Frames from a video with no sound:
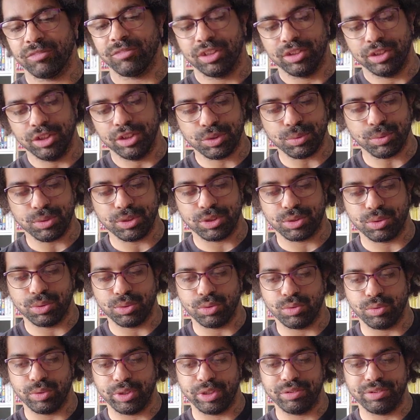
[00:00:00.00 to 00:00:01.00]
This one's
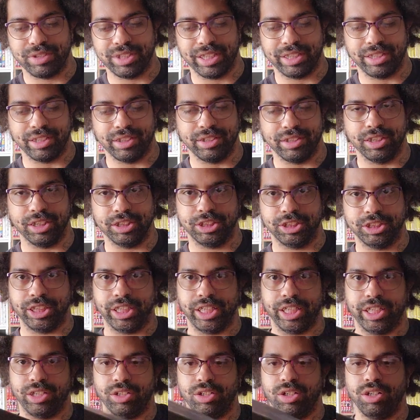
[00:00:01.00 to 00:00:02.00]
cool when you take the dust
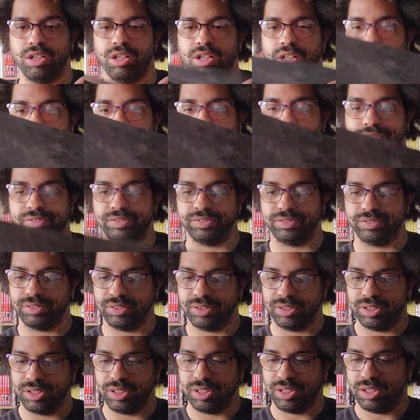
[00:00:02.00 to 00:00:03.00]
jacket off.
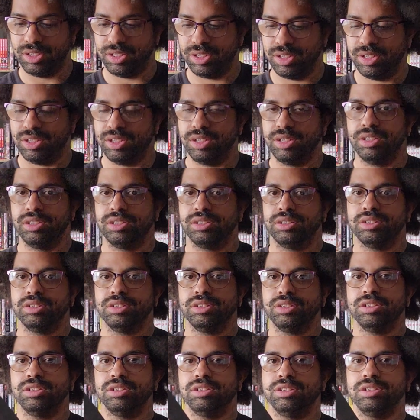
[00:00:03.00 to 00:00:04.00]

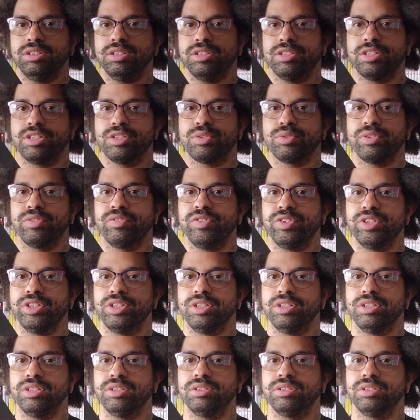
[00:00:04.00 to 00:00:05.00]
This is
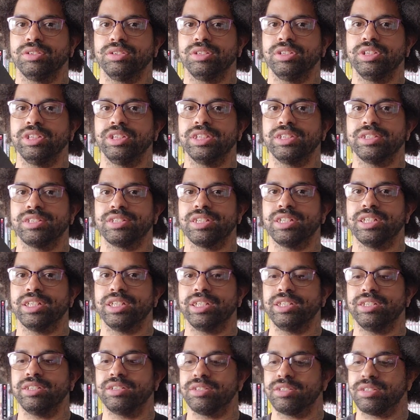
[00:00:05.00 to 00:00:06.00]
revealed on the
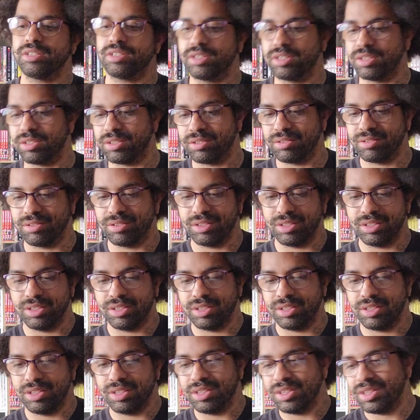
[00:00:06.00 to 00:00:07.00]
inside. So
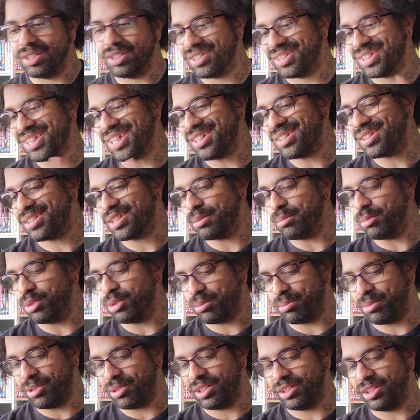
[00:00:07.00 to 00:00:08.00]
it's kind of similar,
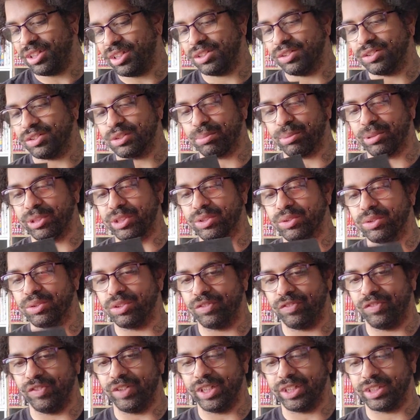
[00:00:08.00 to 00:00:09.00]
but I thought it was a pretty cool
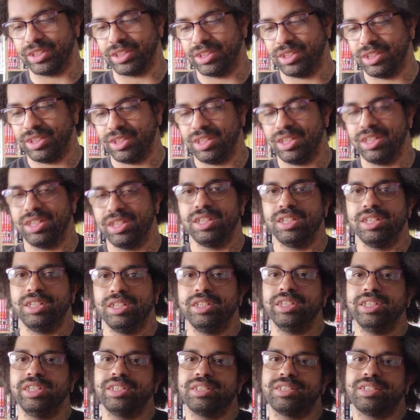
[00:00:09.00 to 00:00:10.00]
effect.
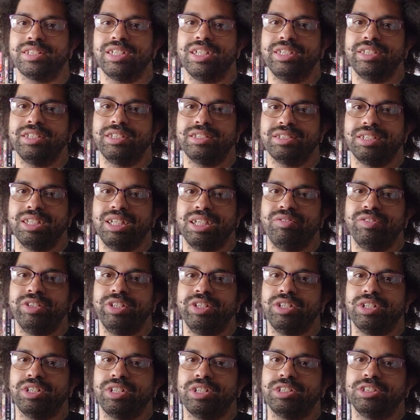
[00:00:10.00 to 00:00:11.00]
The inside doesn't have any
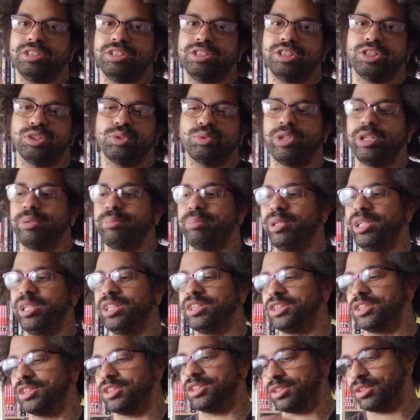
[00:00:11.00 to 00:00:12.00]
art, just red
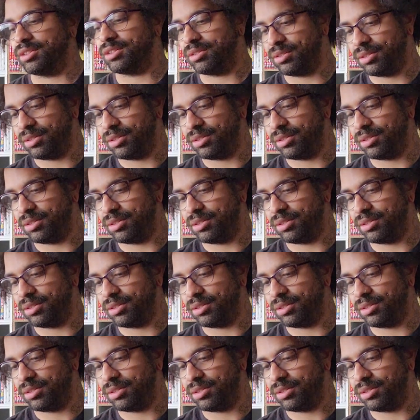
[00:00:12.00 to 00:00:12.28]
pages.